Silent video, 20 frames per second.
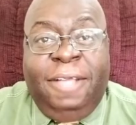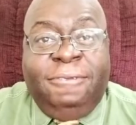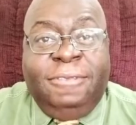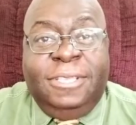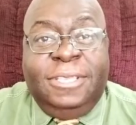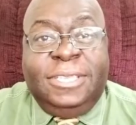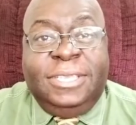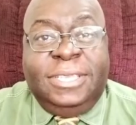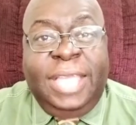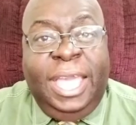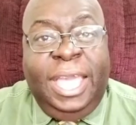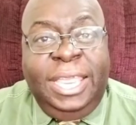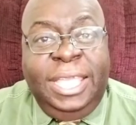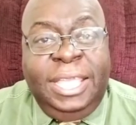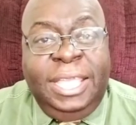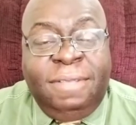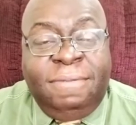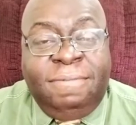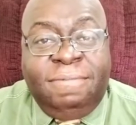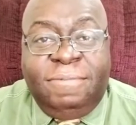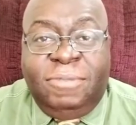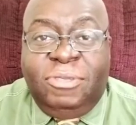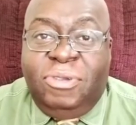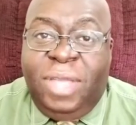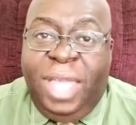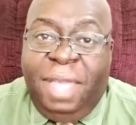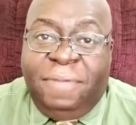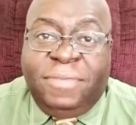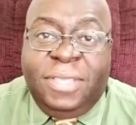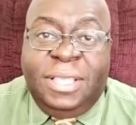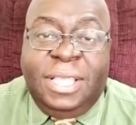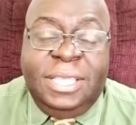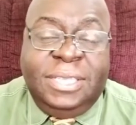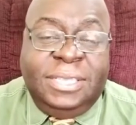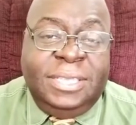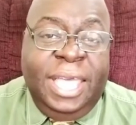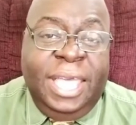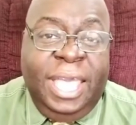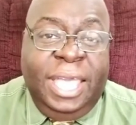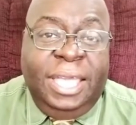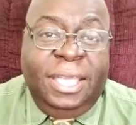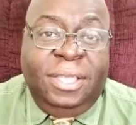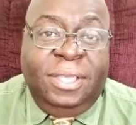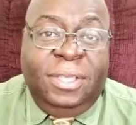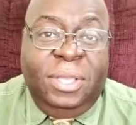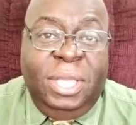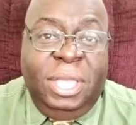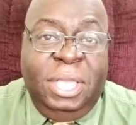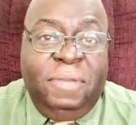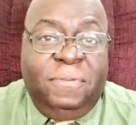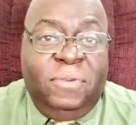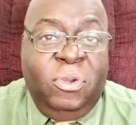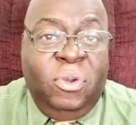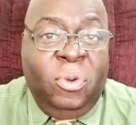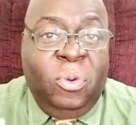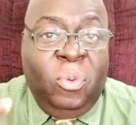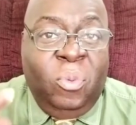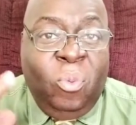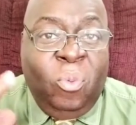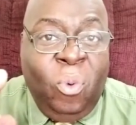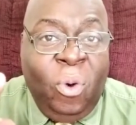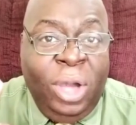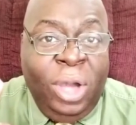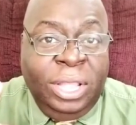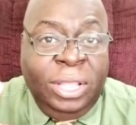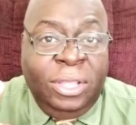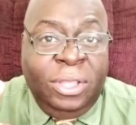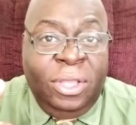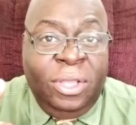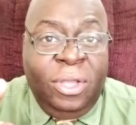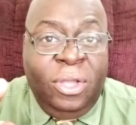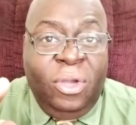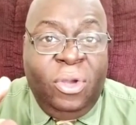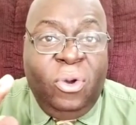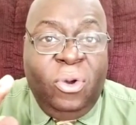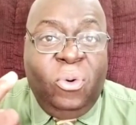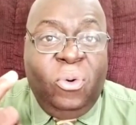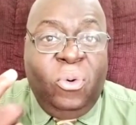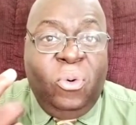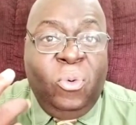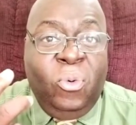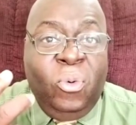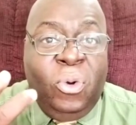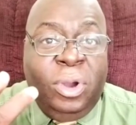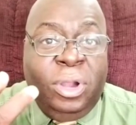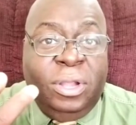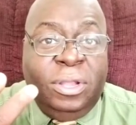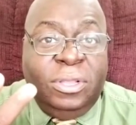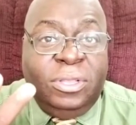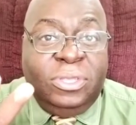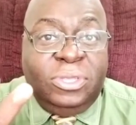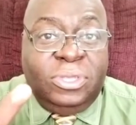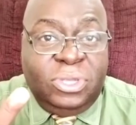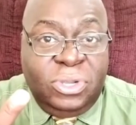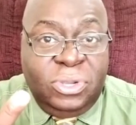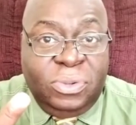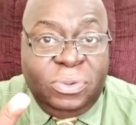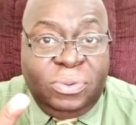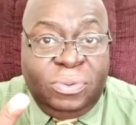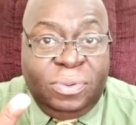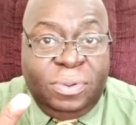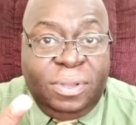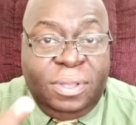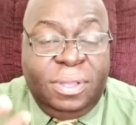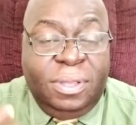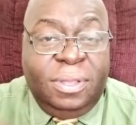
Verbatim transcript: Now, studying, you have to decide if you're one or two.